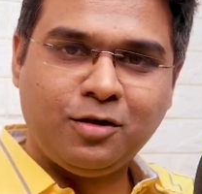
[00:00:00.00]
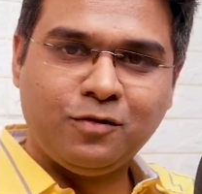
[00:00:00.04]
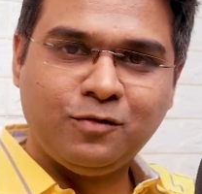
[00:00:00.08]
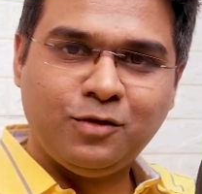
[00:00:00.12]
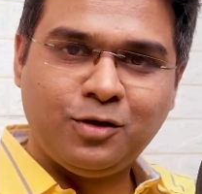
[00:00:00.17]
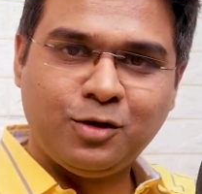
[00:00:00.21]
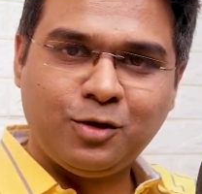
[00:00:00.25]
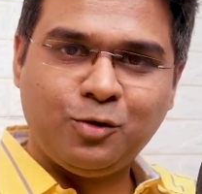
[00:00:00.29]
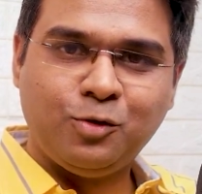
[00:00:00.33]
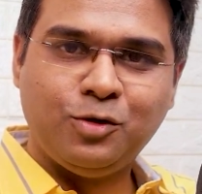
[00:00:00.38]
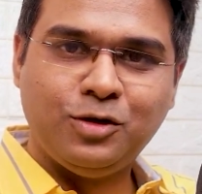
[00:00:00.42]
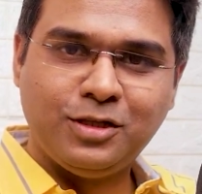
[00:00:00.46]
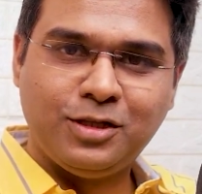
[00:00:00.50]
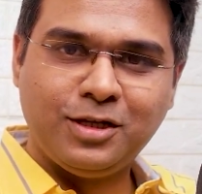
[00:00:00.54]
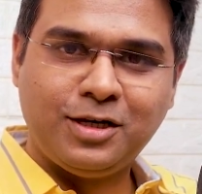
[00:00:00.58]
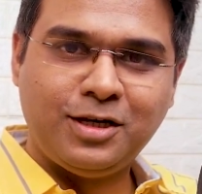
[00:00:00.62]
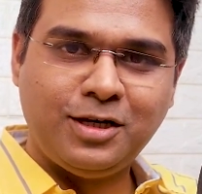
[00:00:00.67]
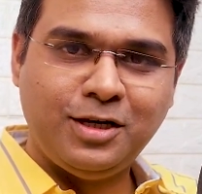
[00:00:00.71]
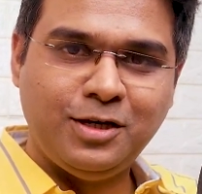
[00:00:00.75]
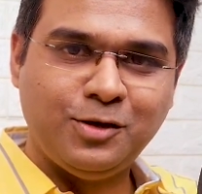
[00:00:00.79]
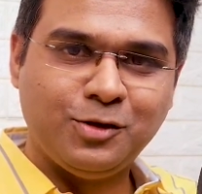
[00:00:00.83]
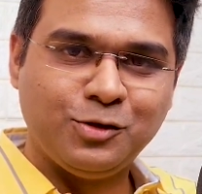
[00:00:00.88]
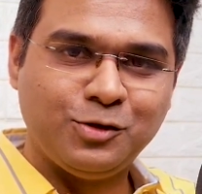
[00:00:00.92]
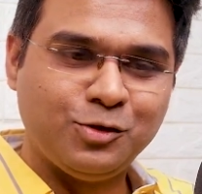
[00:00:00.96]
of the Rohit
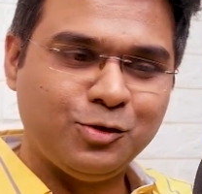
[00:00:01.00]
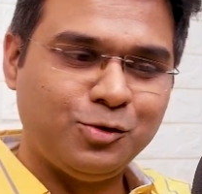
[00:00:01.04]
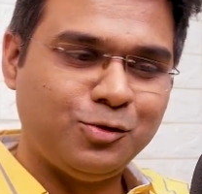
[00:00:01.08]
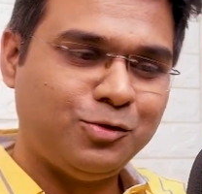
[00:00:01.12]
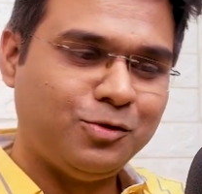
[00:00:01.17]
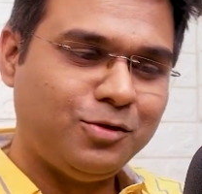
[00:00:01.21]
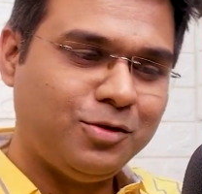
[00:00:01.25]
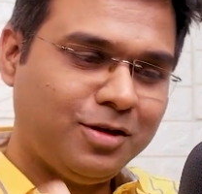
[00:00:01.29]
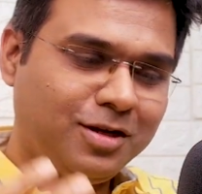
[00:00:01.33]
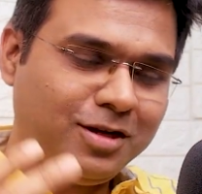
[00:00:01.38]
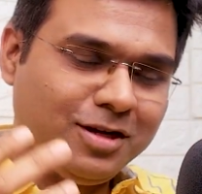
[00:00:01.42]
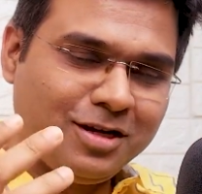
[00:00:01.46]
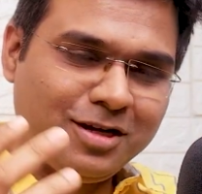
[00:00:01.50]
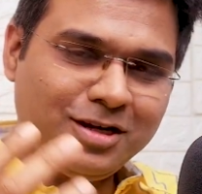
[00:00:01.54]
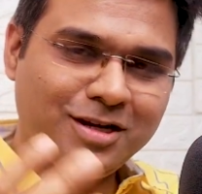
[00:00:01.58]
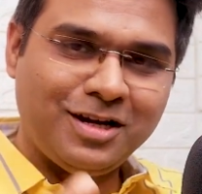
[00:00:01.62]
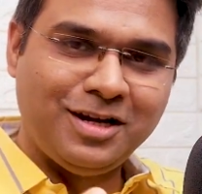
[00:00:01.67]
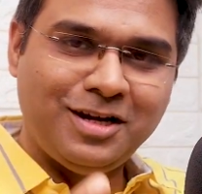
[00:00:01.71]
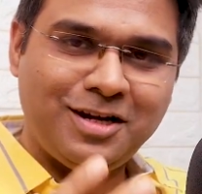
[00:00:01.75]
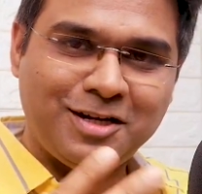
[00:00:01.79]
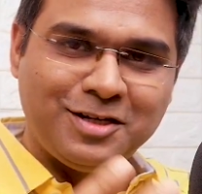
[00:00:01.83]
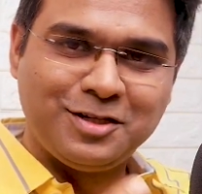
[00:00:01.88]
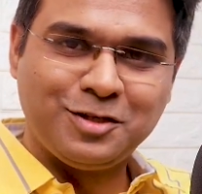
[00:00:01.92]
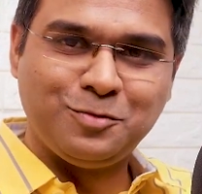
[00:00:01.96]
Radio Show.
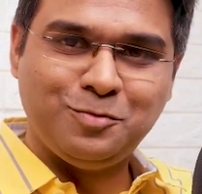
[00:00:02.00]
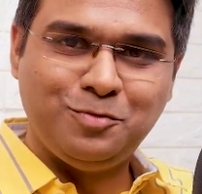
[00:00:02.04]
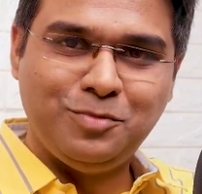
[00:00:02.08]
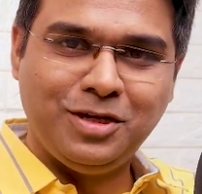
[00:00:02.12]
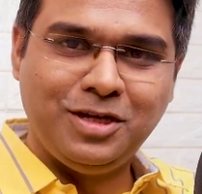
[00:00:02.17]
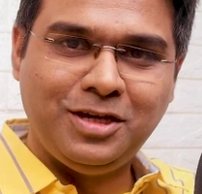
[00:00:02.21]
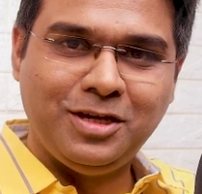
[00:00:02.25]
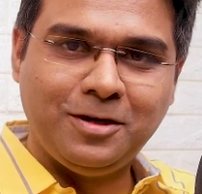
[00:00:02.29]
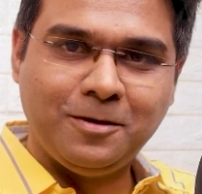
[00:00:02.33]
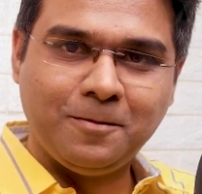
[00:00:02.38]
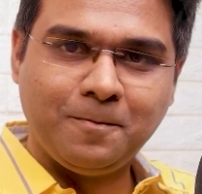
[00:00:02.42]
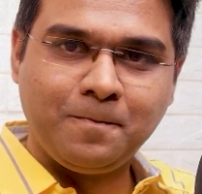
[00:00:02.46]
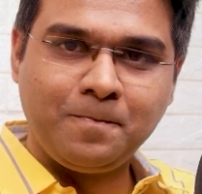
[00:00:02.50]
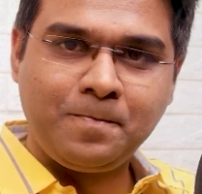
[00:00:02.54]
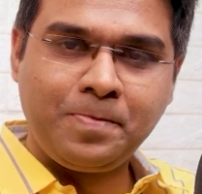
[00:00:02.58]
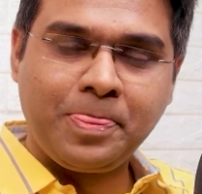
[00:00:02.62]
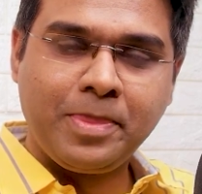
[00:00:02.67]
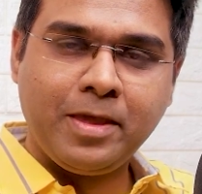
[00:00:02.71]
Let's begin.